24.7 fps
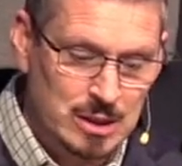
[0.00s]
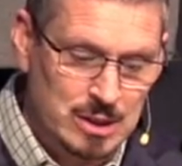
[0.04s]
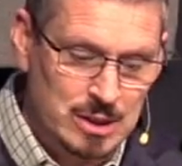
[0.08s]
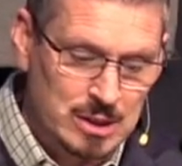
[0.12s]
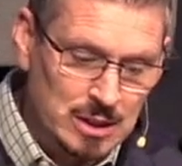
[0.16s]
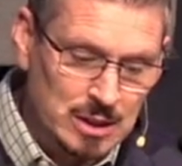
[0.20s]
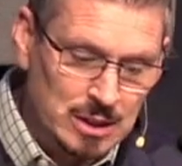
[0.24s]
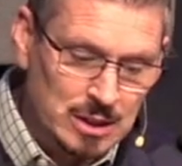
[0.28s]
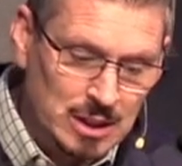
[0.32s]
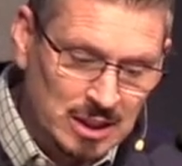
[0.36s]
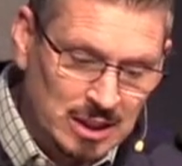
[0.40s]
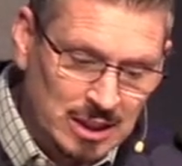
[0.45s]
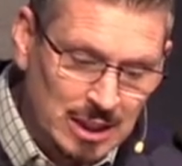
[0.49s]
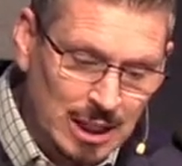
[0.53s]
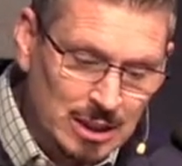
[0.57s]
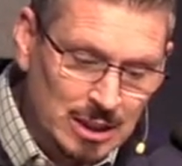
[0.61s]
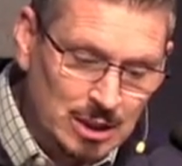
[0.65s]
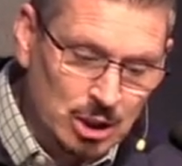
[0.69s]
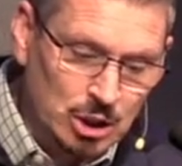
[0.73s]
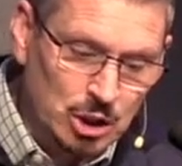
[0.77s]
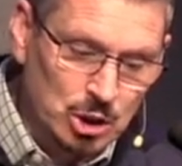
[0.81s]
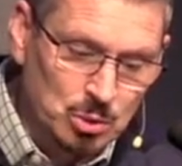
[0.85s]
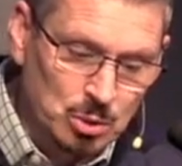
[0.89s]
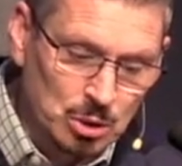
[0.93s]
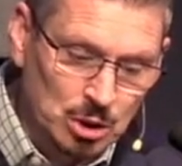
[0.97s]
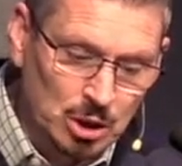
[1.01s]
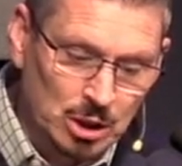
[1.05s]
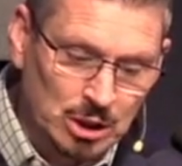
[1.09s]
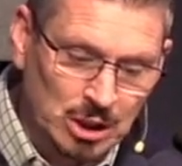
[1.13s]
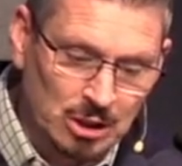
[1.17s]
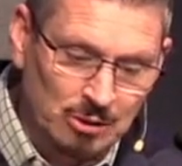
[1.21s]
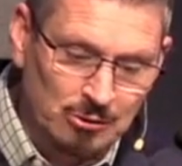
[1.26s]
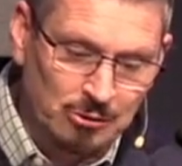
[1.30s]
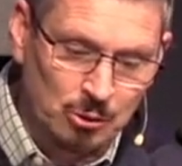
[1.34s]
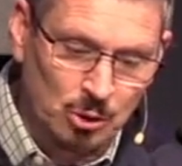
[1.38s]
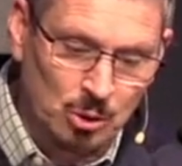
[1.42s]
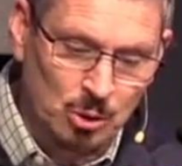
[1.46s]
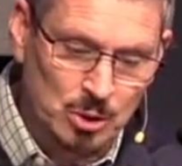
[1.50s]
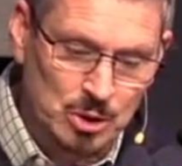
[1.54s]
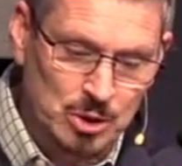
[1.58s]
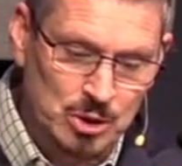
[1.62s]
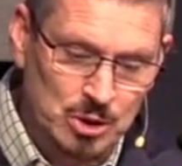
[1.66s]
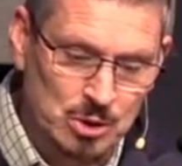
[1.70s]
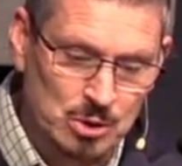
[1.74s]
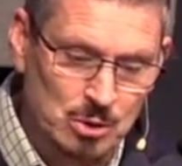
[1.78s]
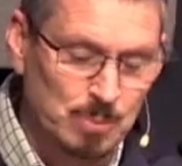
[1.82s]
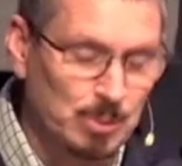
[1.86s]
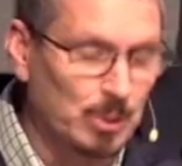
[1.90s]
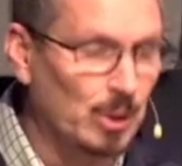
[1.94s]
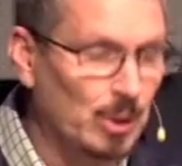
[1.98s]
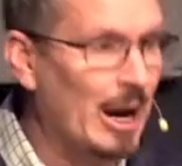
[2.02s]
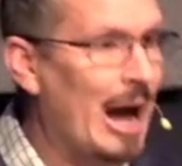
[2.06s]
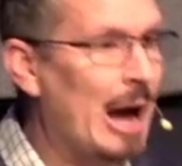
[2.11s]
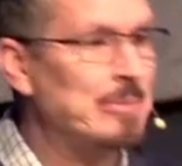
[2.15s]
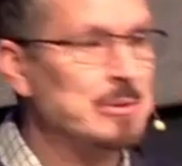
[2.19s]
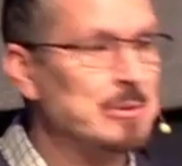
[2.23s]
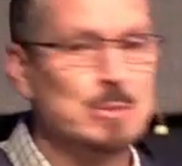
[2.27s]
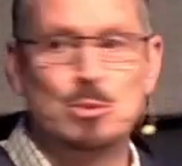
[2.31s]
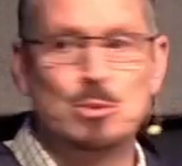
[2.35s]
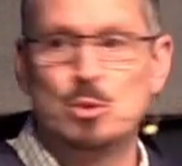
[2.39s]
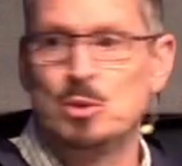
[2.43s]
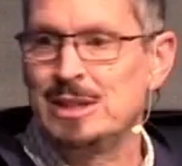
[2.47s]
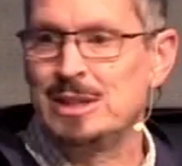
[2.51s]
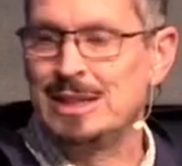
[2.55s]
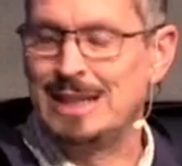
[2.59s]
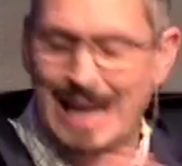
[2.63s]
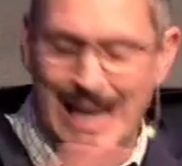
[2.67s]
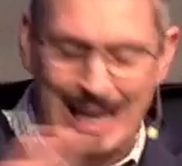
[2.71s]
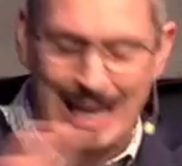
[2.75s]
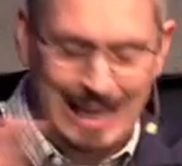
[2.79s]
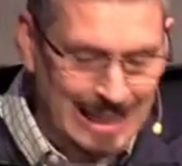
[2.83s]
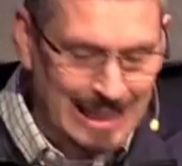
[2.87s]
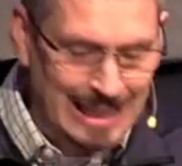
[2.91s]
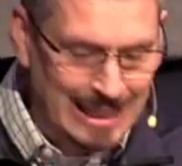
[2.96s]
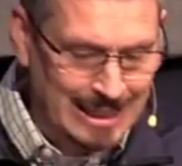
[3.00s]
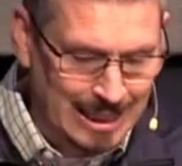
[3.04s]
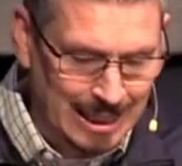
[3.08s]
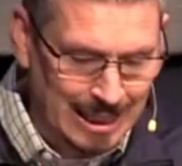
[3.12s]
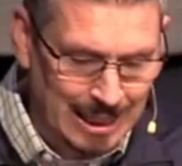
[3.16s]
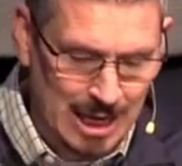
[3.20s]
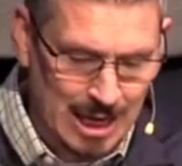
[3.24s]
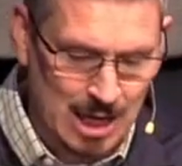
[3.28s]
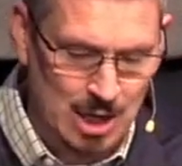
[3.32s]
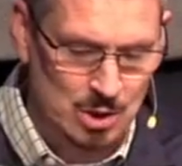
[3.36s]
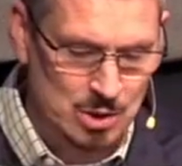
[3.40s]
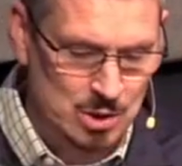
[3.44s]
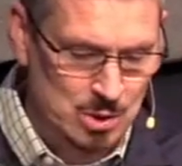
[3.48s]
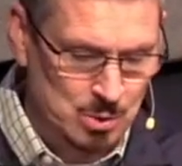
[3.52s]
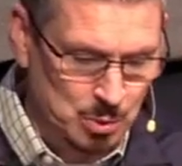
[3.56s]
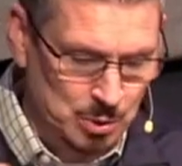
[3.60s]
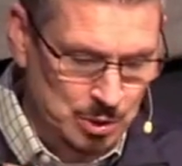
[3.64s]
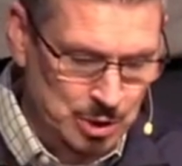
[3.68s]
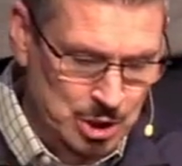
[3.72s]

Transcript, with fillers: You see, the thing that you are looking forward to, perhaps more than anything else,